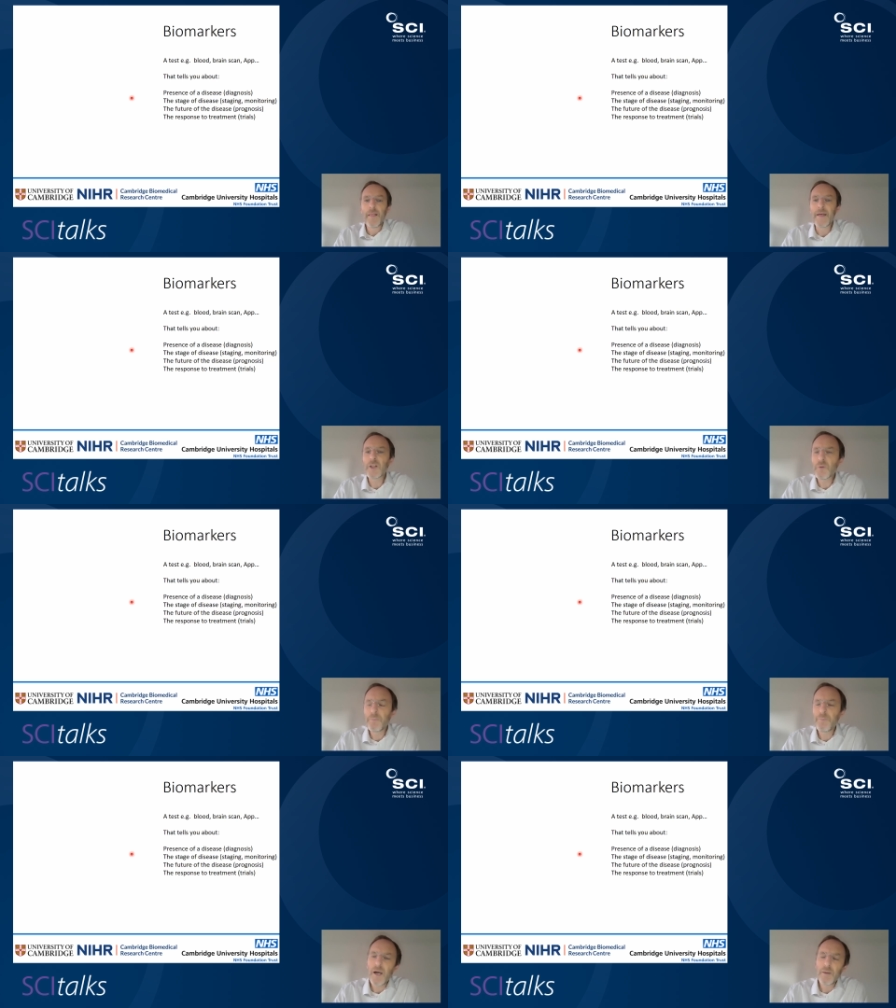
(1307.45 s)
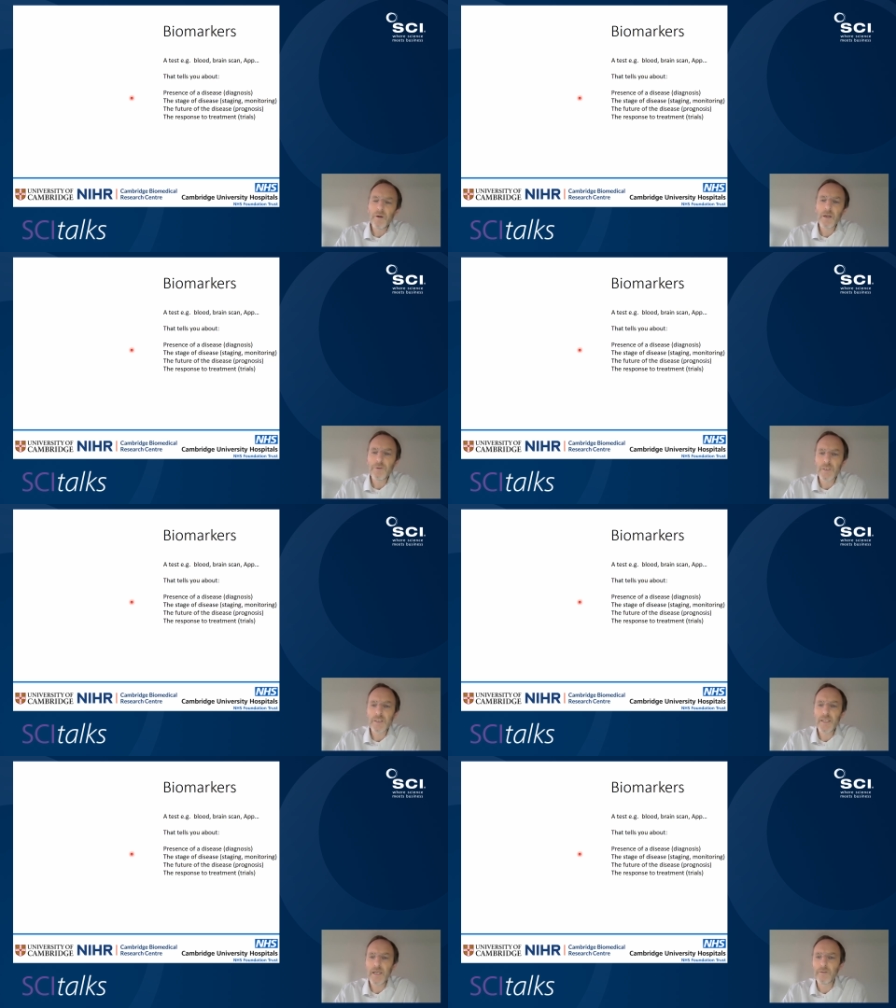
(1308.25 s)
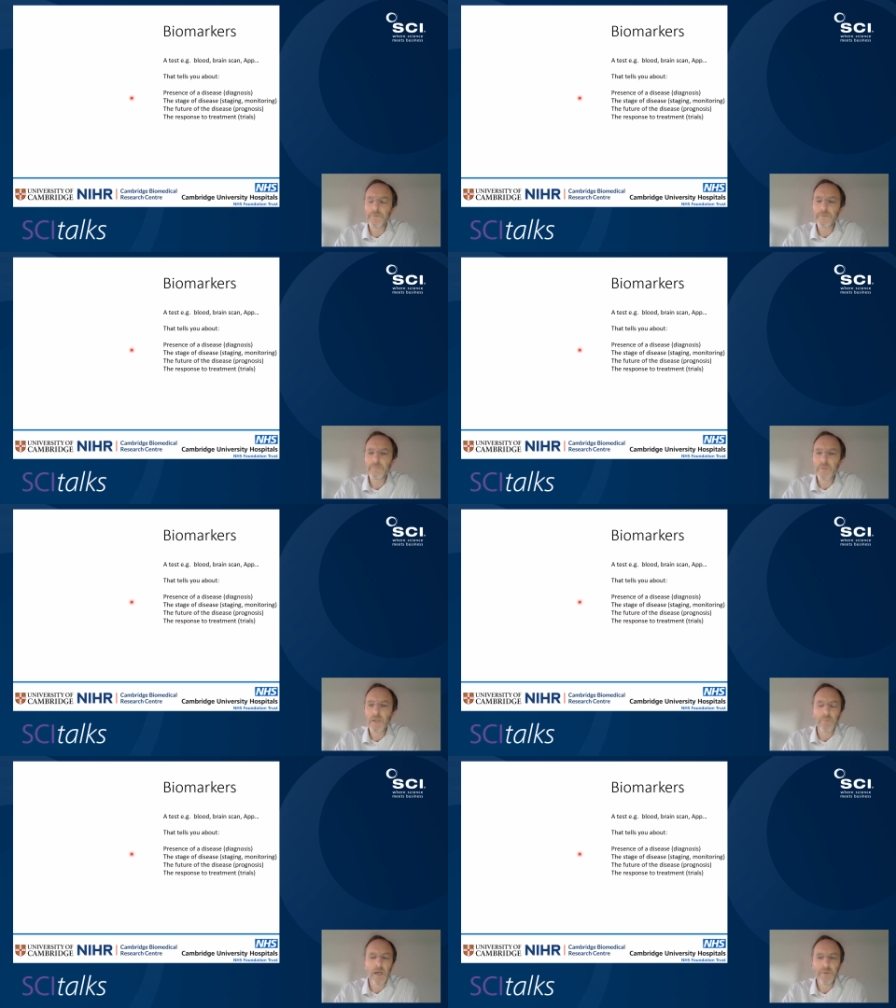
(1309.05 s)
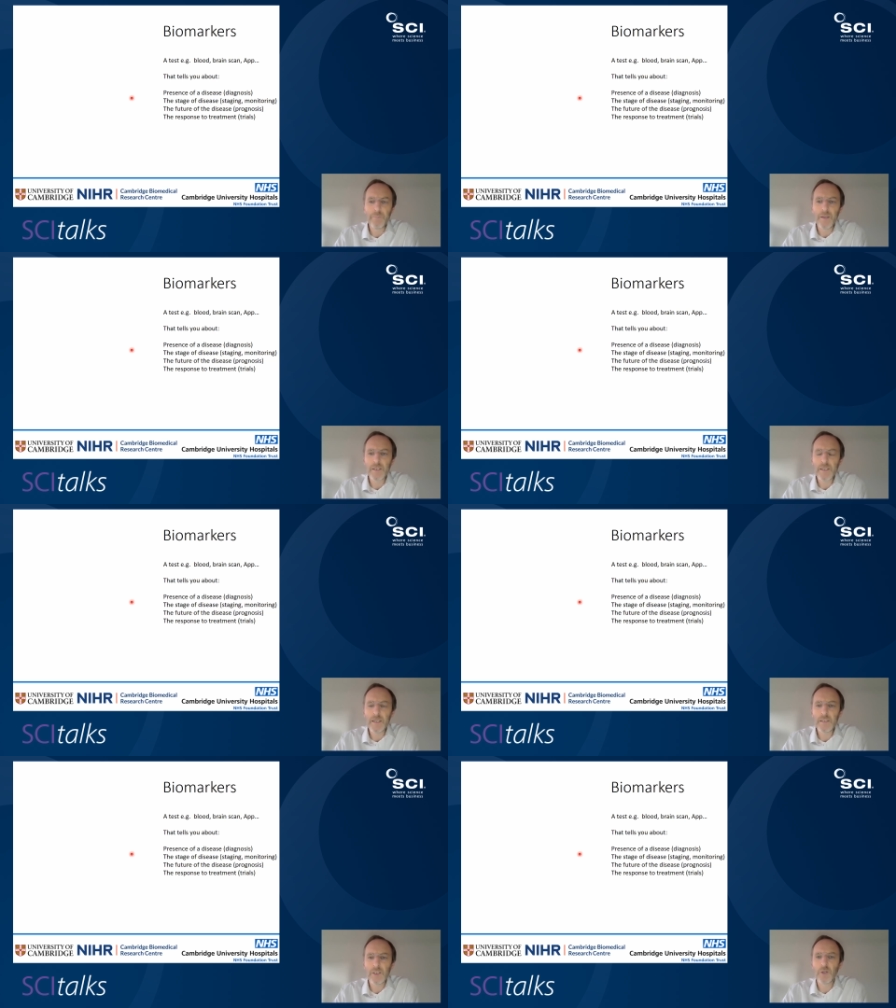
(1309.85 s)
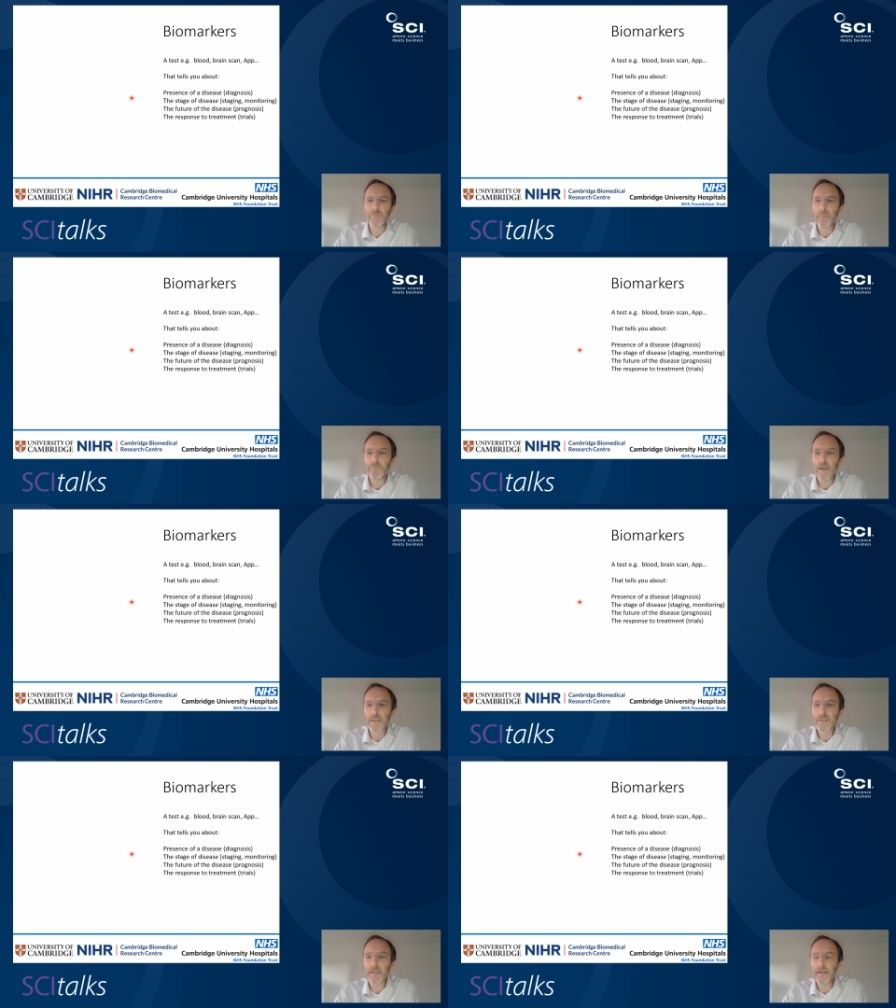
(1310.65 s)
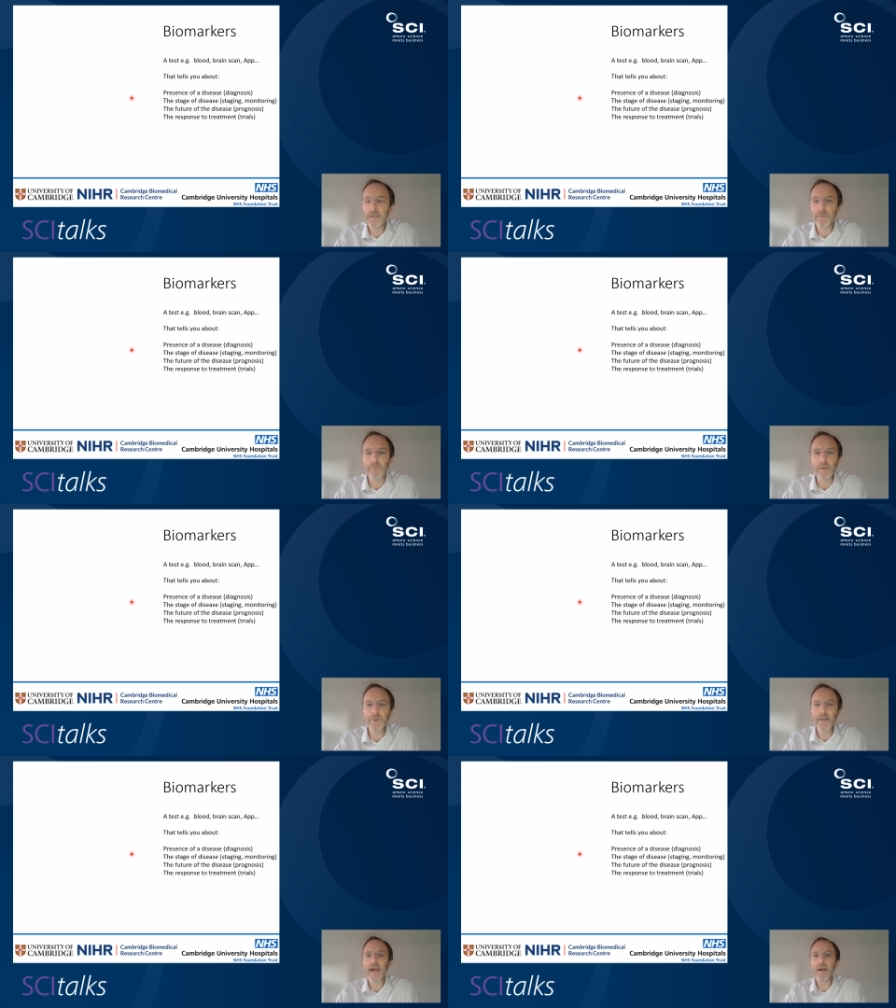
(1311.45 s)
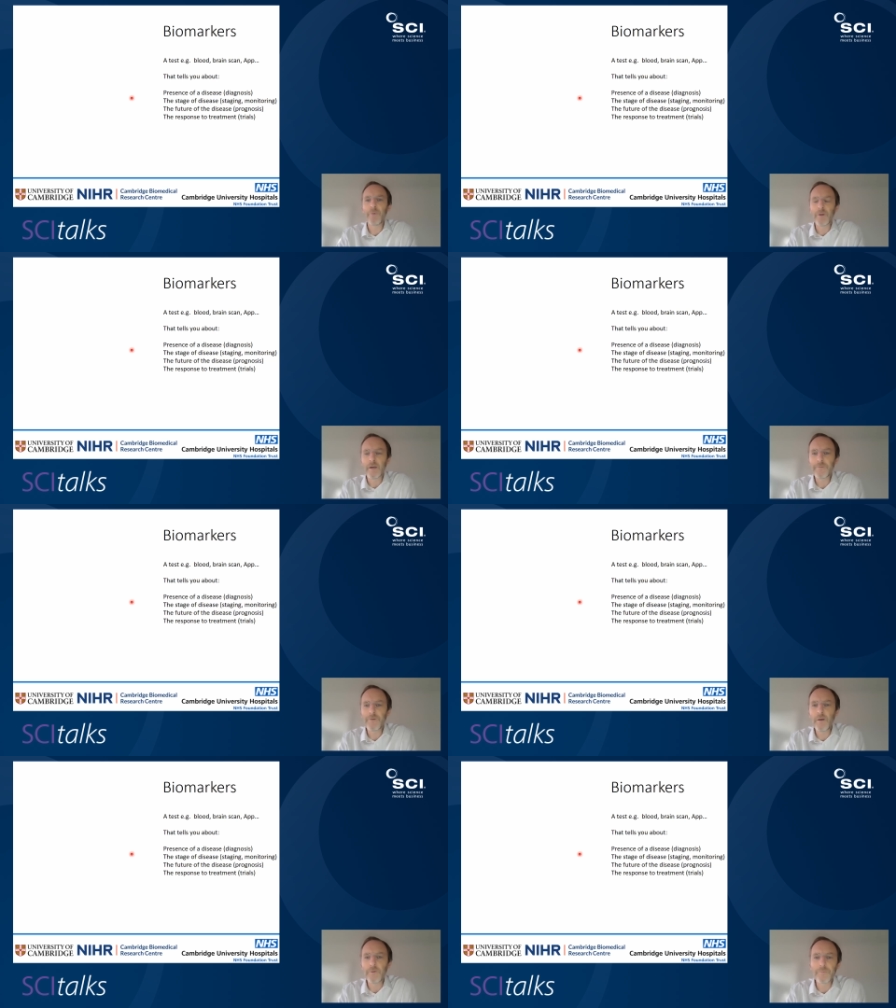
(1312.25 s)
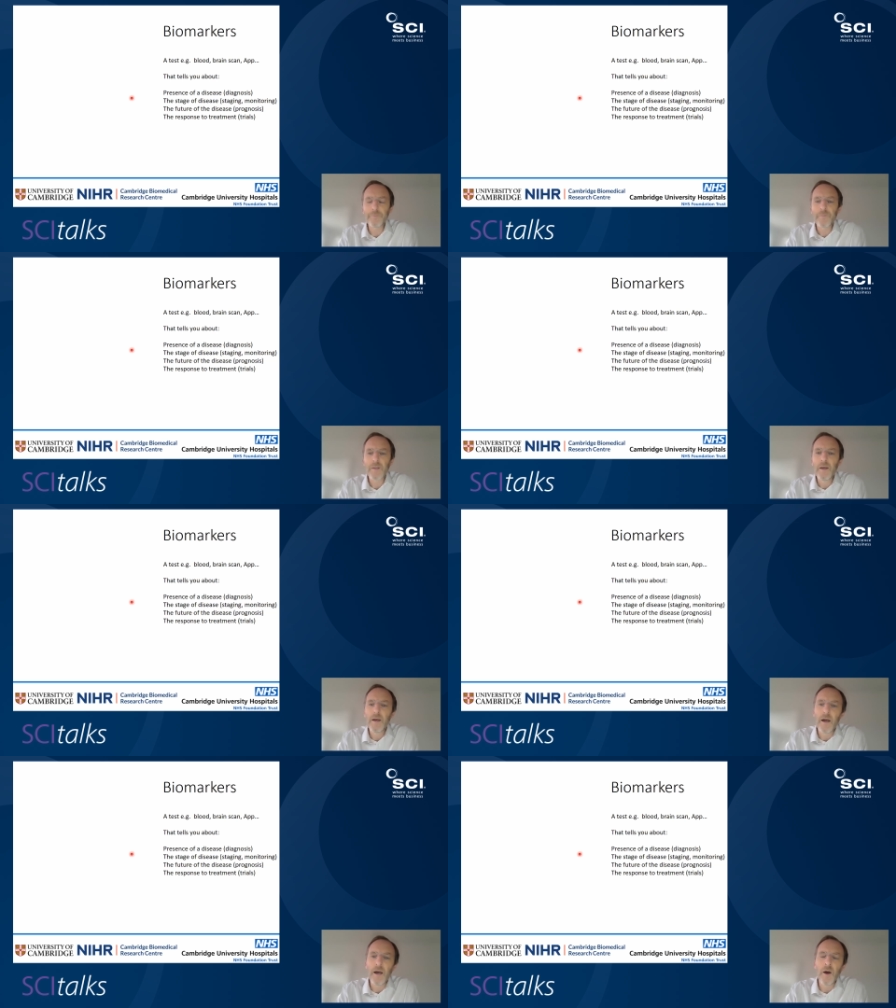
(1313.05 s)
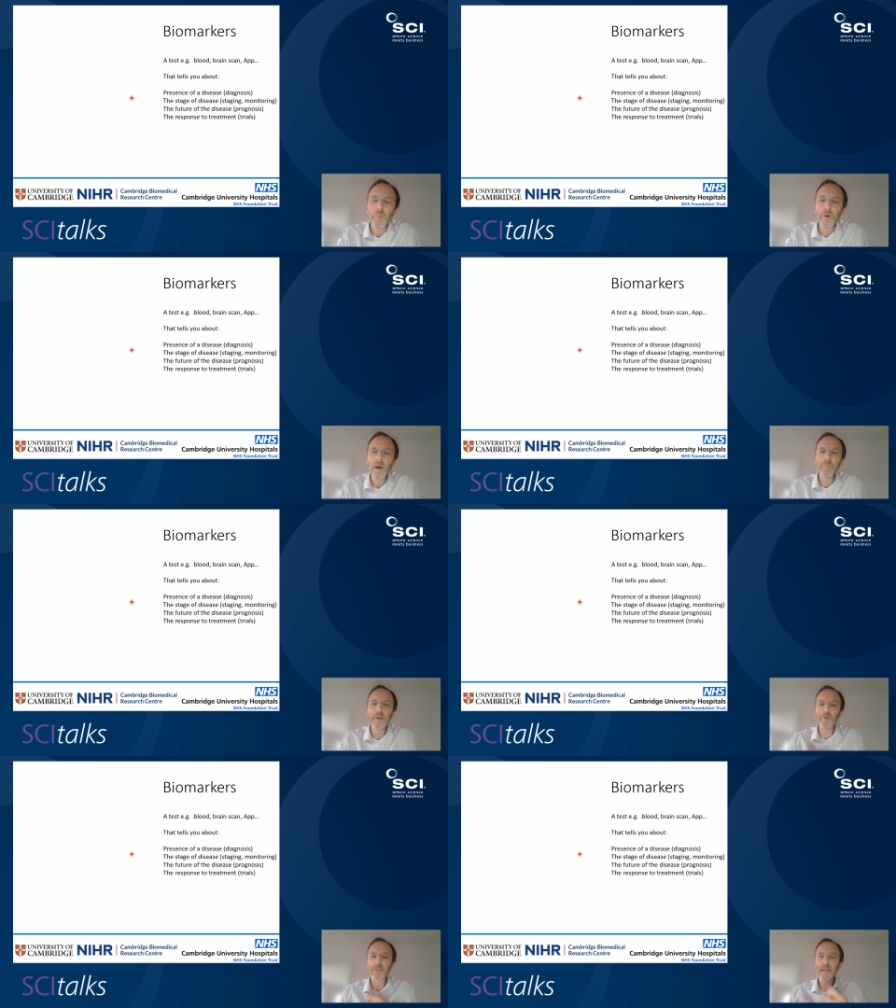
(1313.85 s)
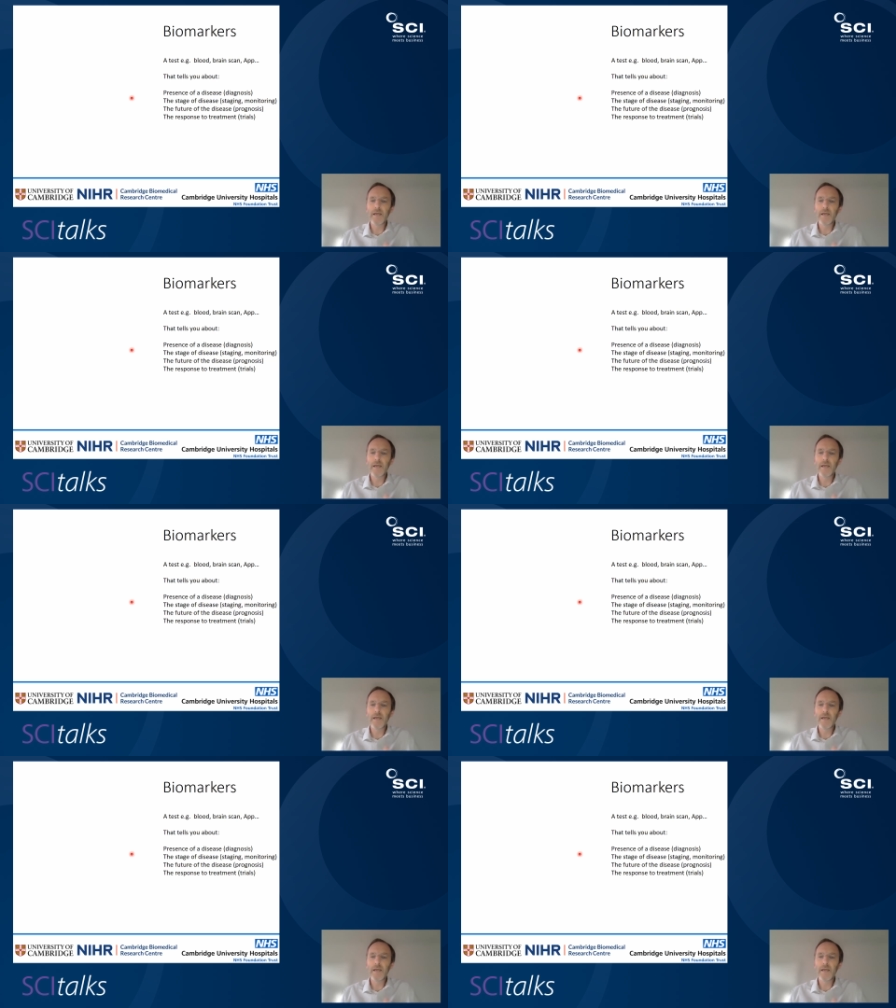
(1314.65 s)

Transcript: The actual biomarker itself might be a blood test, it could be a brain scan, it might be an app on our phone. But it will